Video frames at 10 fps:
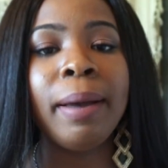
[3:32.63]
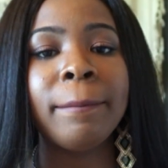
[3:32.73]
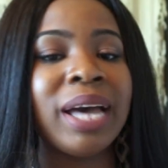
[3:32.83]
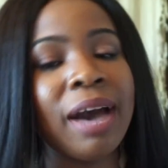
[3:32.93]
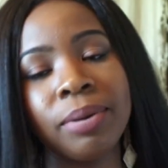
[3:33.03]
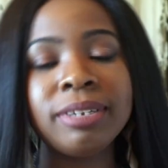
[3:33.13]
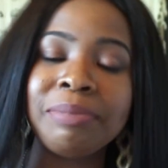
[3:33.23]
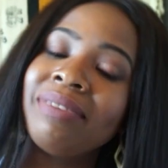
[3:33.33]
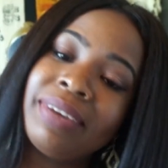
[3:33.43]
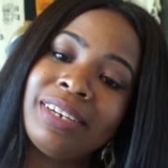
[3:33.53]
But I wanted to
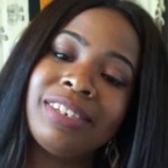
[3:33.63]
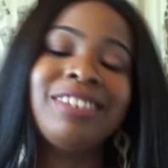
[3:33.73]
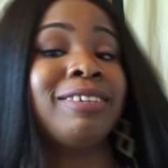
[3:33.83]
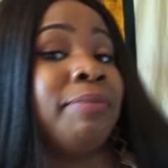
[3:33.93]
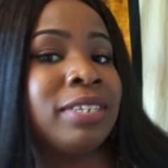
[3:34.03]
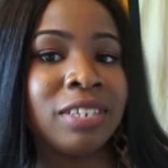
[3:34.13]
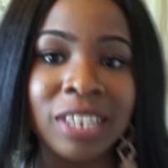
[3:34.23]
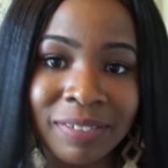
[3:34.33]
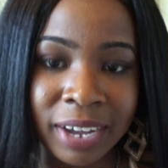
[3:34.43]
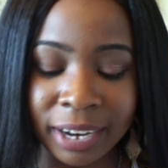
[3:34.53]
be fancy, so I went to
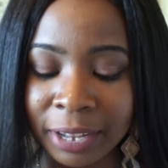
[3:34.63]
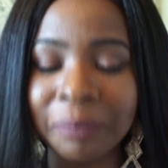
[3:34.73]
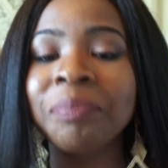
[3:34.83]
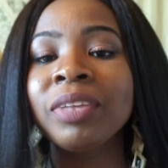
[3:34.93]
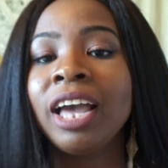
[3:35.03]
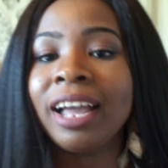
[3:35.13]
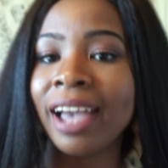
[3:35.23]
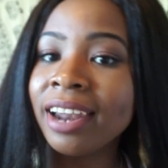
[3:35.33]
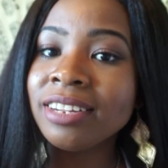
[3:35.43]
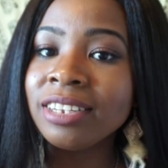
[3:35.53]
Teavana. I
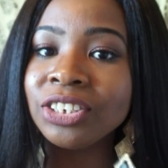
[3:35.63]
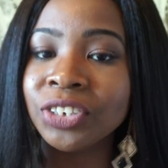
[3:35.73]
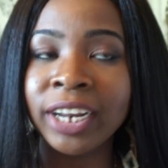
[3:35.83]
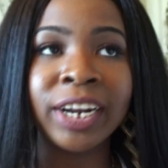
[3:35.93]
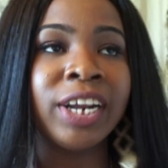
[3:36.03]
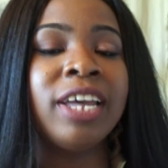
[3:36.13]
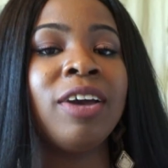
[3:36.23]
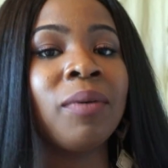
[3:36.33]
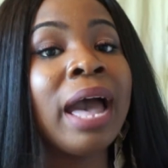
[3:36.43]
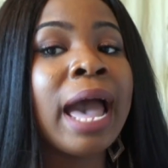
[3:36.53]
got a tea strainer,
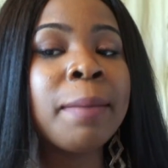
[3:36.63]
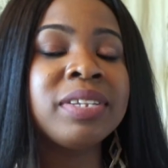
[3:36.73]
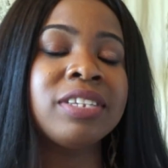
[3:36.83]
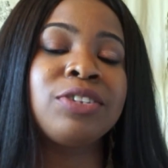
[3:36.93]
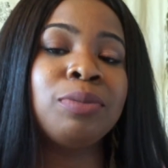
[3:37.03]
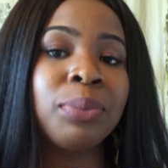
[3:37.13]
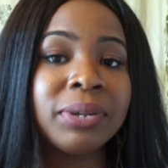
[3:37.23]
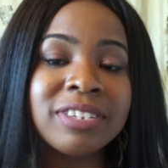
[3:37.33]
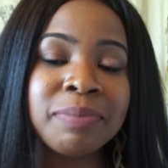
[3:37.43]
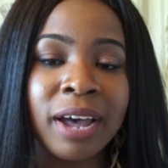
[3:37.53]
and what happens is you
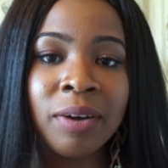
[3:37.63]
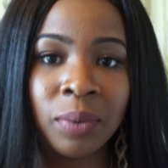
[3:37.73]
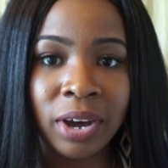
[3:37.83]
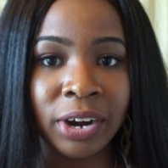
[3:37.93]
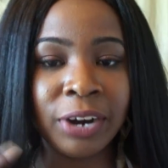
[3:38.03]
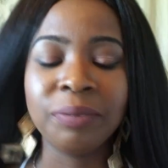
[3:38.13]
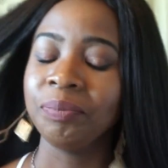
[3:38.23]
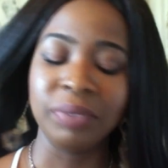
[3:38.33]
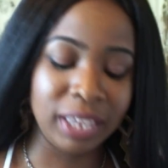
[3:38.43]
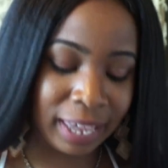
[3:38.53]
boil some hot water
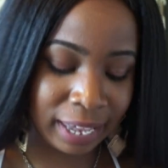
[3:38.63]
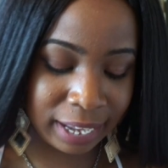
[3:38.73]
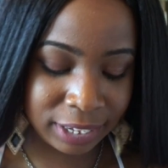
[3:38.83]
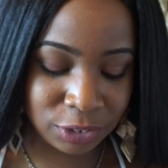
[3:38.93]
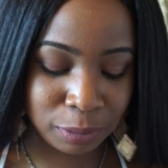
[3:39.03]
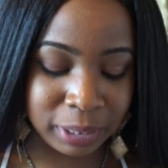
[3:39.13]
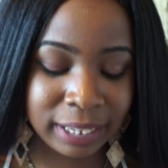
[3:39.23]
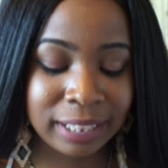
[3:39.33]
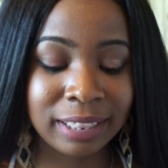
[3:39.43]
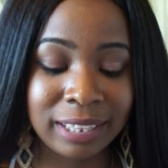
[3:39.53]
and you
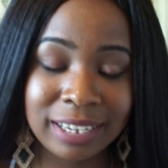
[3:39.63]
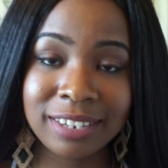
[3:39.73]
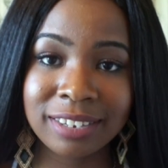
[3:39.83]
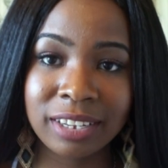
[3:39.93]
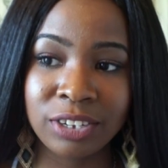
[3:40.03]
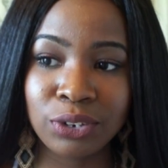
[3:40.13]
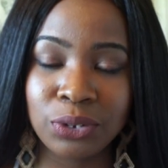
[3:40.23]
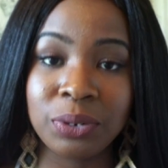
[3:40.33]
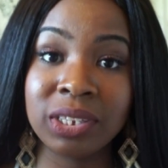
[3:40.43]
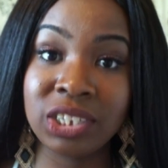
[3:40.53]
put this
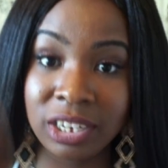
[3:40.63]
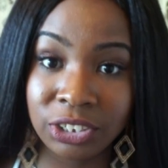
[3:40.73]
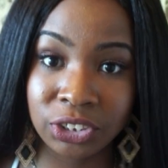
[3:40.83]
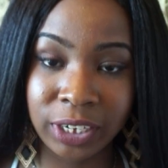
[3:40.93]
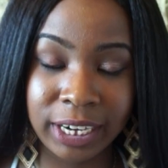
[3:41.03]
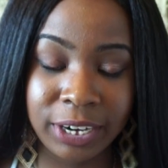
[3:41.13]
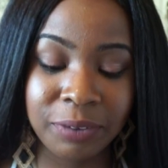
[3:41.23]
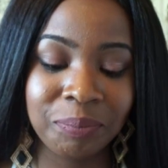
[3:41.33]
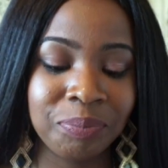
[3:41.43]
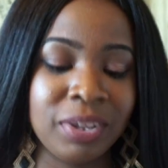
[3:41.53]
into the tea
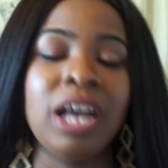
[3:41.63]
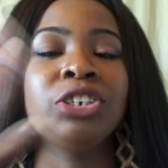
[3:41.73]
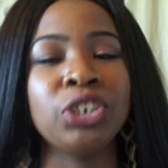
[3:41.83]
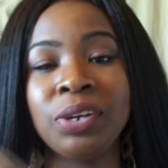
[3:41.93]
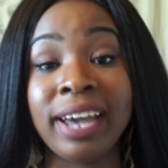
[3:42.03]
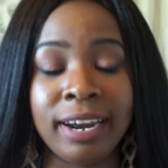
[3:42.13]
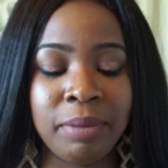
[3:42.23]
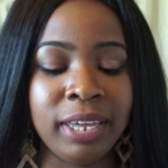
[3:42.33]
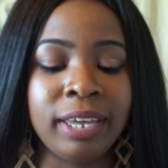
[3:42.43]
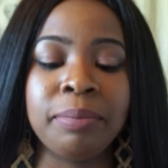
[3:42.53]
strainer. I'll show you how to
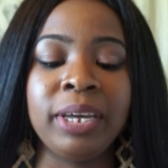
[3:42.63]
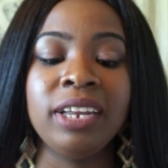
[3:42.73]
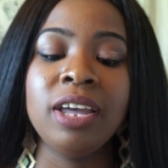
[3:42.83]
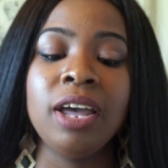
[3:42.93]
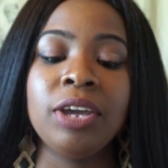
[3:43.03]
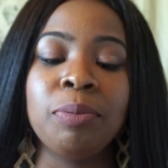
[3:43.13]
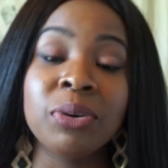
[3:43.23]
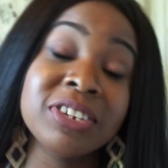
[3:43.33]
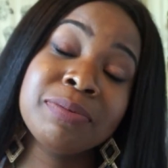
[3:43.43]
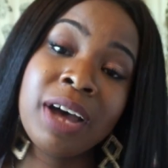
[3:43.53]
make it, but you
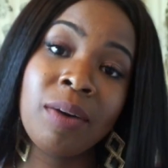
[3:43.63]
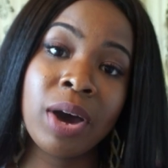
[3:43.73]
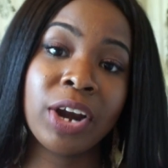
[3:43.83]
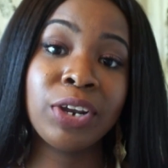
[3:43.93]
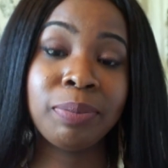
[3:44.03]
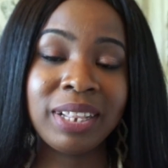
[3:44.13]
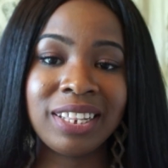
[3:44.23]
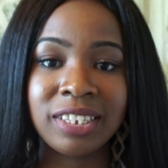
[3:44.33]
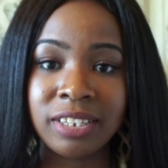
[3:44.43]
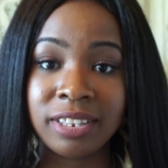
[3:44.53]
boil some hot water, you put
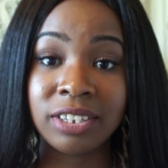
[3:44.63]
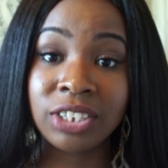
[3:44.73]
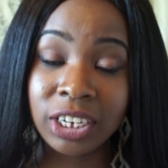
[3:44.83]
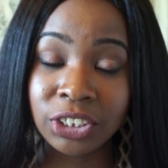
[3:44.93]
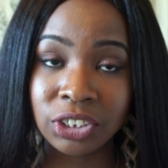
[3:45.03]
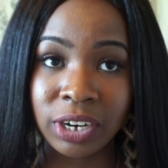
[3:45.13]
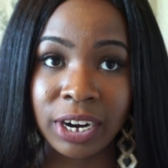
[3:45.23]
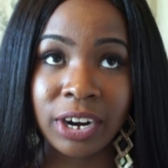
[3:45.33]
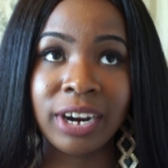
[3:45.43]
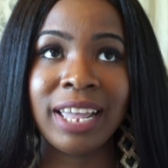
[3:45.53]
this into the tea
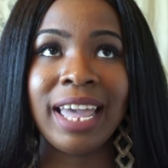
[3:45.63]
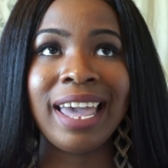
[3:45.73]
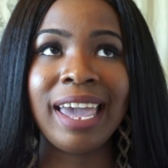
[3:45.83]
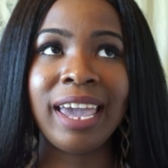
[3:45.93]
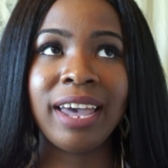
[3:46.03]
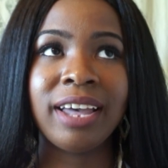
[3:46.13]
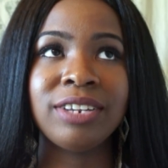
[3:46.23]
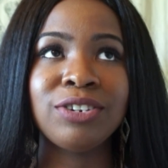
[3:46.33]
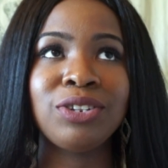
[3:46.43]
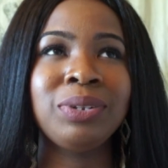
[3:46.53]
strainer,
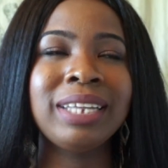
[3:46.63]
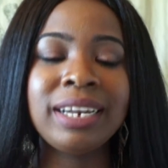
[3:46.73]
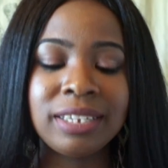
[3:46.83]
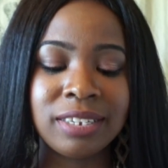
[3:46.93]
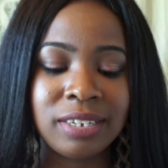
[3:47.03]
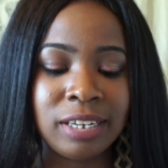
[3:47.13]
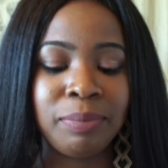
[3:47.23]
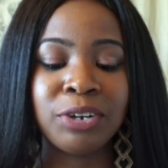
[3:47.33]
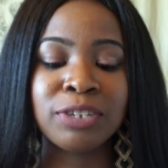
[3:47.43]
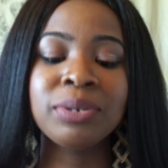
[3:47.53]
and you let it
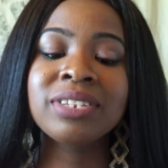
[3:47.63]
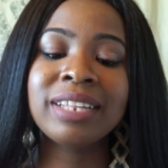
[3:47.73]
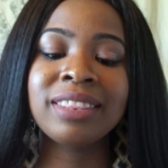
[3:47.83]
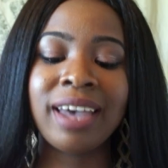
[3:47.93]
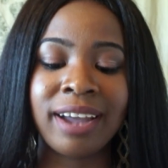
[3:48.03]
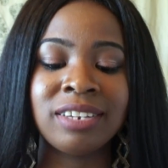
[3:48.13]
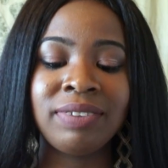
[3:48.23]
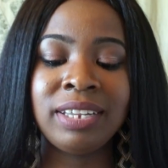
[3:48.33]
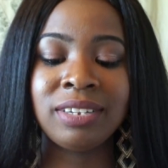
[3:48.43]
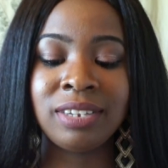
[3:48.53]
steep. You're supposed to let the
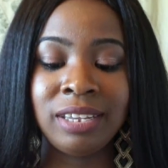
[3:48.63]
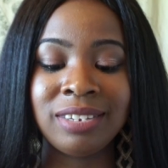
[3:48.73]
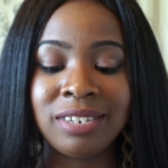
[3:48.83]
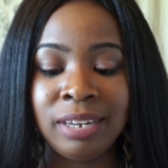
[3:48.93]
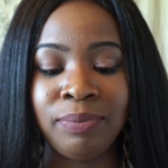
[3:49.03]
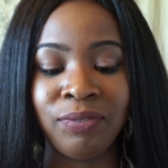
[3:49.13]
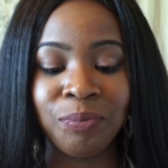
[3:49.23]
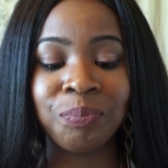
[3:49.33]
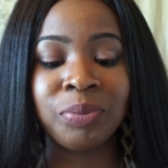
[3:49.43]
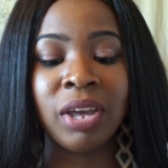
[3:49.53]
activate tea steep
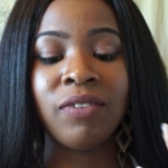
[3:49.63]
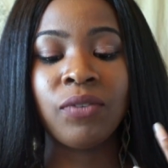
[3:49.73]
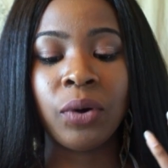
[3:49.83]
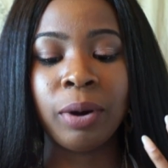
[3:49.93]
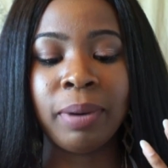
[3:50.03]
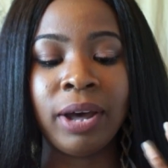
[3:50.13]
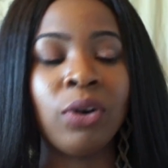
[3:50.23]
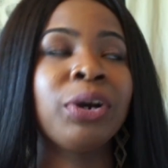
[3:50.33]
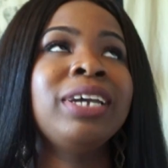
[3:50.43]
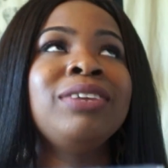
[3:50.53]
for about,
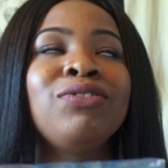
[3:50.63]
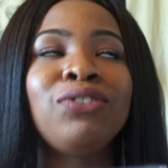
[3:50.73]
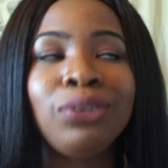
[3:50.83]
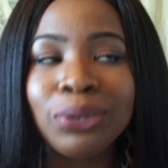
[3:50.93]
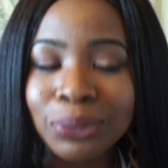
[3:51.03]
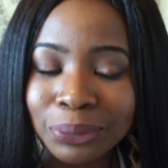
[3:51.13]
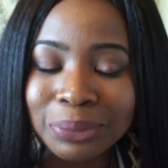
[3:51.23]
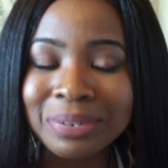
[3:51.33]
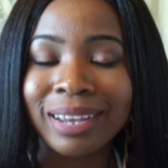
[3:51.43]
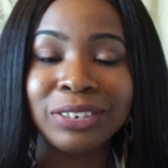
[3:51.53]
or
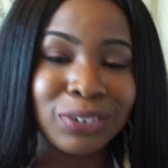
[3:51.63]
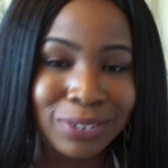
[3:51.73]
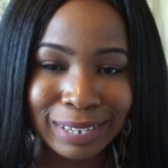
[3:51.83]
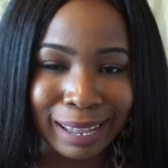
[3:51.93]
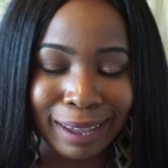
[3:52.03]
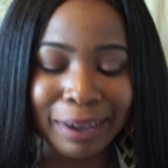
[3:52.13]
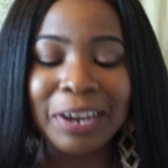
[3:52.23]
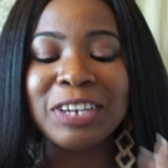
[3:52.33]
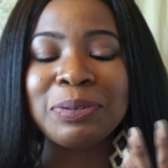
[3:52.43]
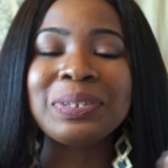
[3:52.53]
infuse, I should say.
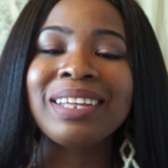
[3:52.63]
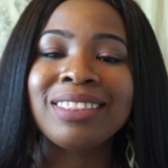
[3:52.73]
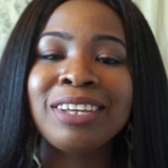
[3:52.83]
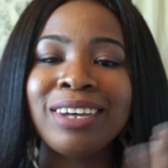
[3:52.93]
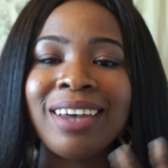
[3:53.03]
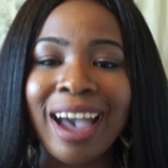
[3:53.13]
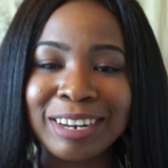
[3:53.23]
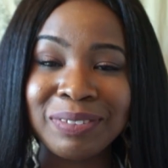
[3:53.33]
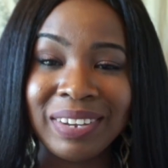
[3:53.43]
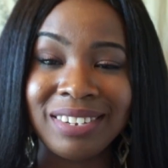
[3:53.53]
You're supposed to let the
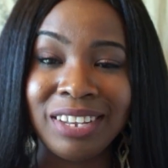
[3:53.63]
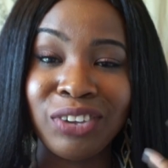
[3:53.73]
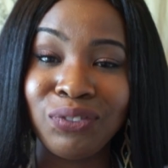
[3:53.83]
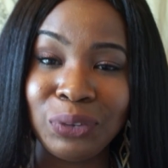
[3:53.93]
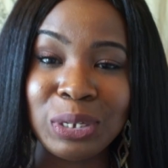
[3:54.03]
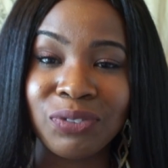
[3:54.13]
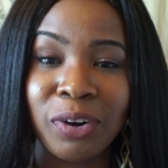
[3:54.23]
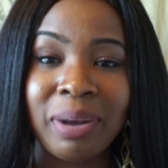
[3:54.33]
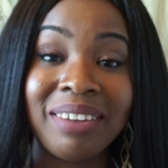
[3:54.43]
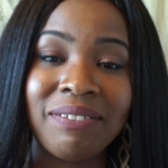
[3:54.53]
activate tea infuse for
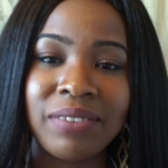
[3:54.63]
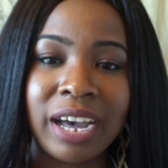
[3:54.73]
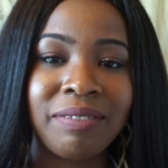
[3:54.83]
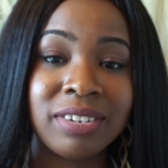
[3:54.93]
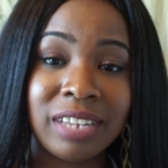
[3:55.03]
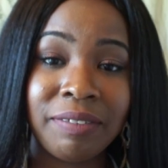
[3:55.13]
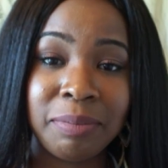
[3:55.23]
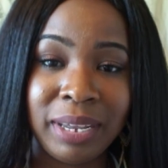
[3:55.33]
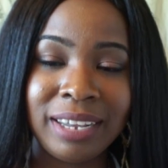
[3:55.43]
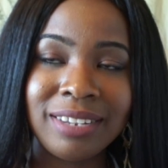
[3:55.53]
about 5 to 7
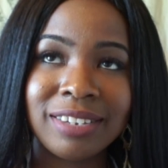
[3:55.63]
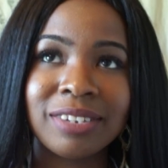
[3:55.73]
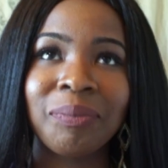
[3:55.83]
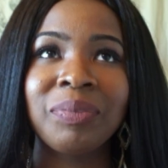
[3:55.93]
minutes.